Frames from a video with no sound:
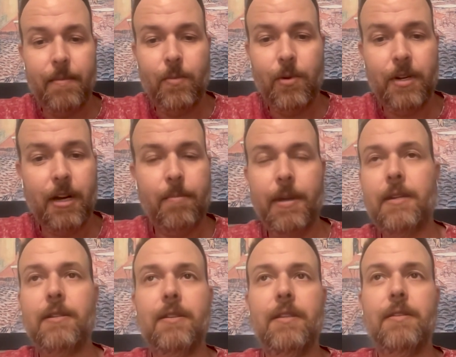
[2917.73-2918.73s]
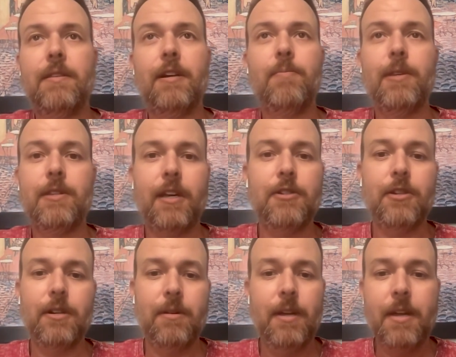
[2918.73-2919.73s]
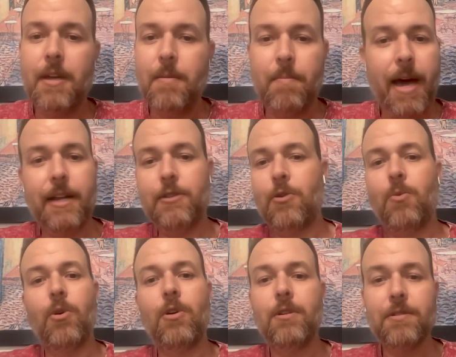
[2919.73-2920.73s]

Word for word: would come into the therapy session mad at the world